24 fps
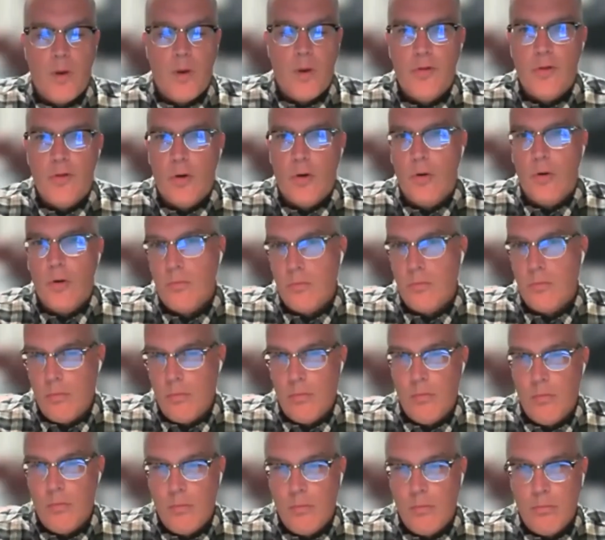So
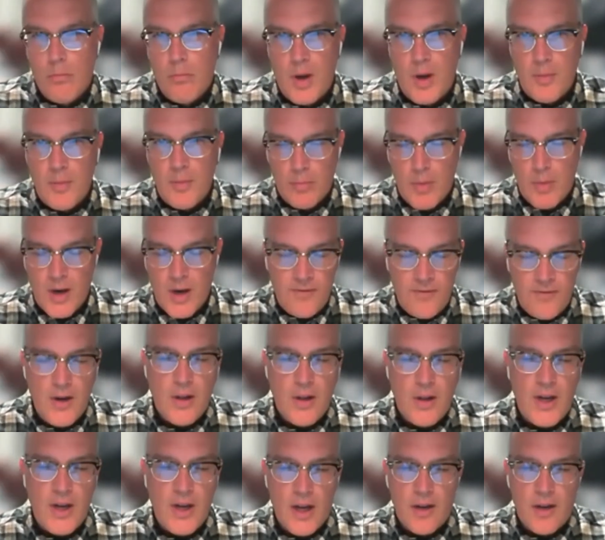my
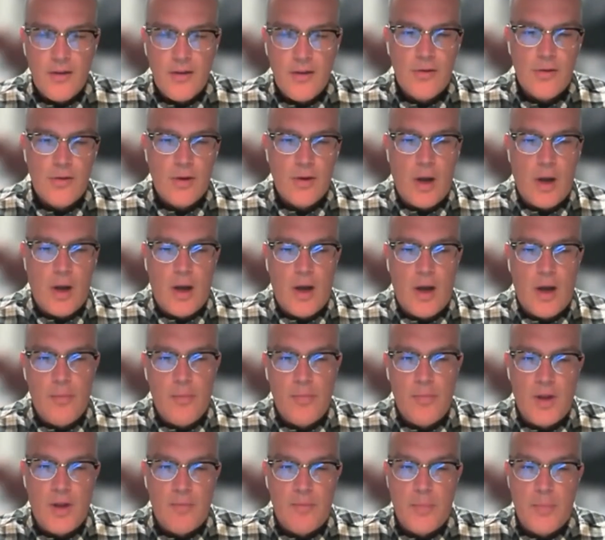feeling is
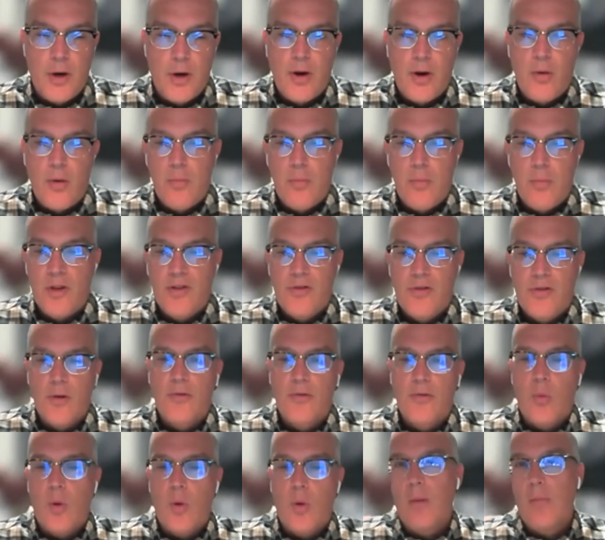that Barrie would be
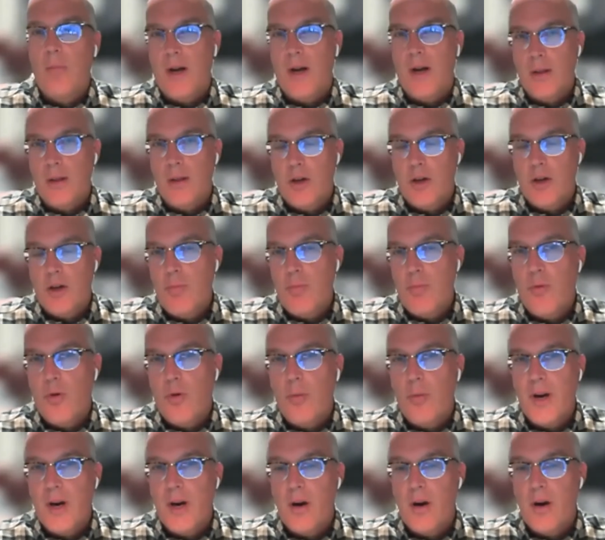served well by a large
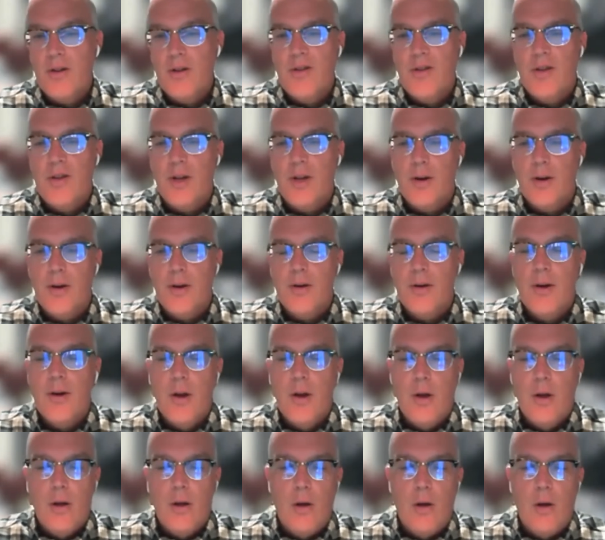performing arts center,
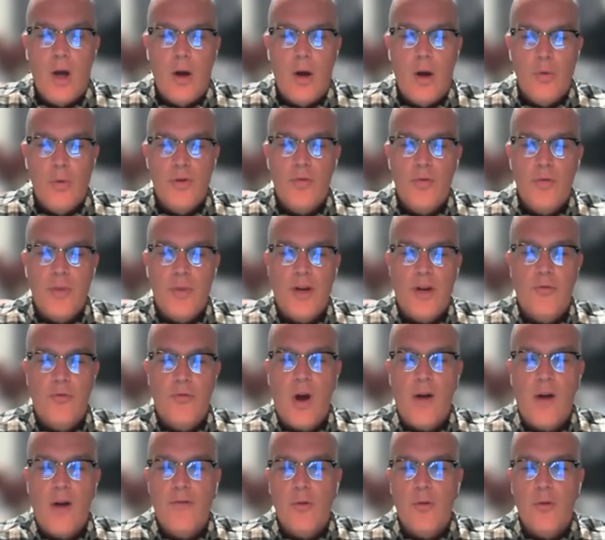which would be a
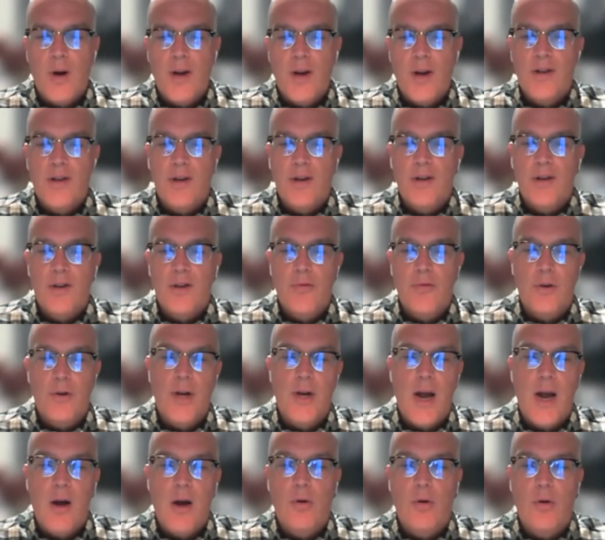draw for residents for
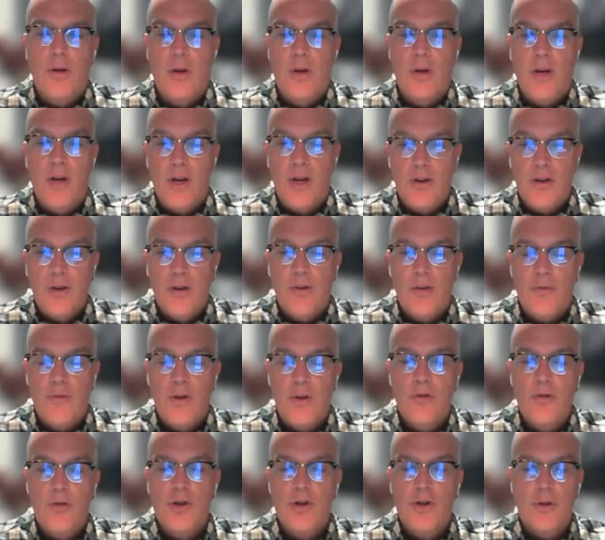now and into the
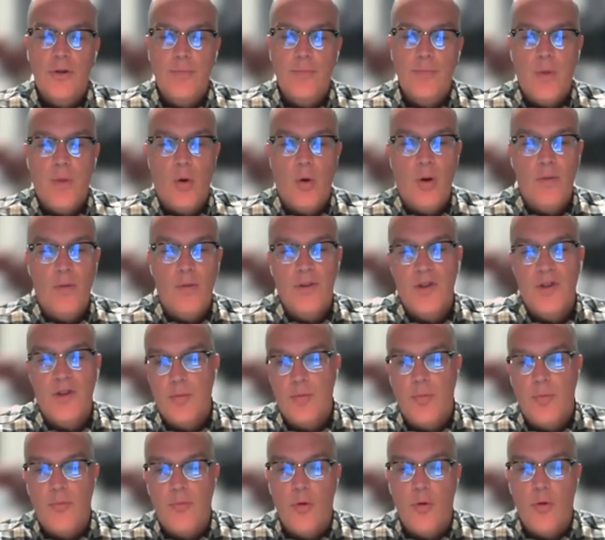future. However, such
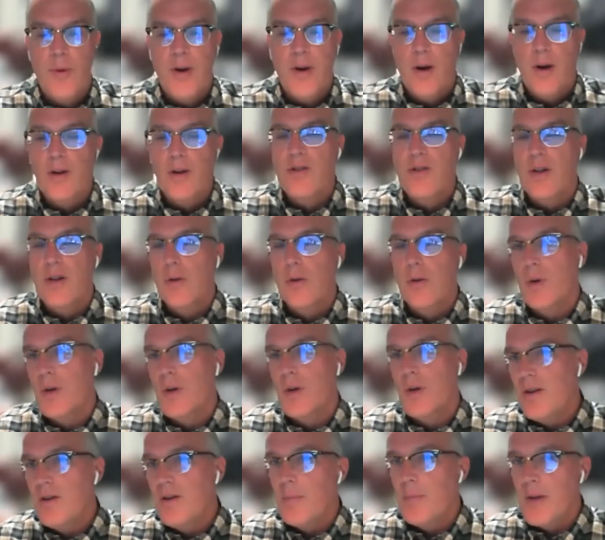a performing arts center would
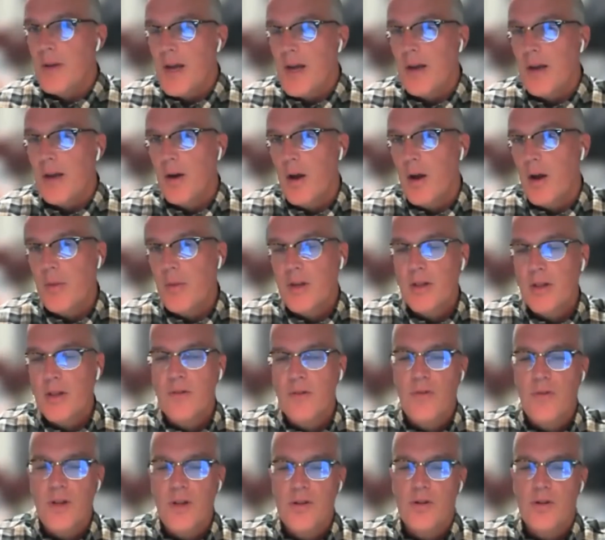need to be economically
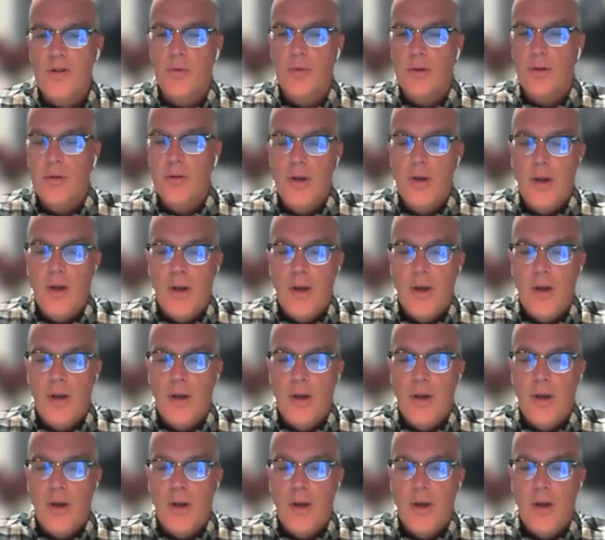feasible.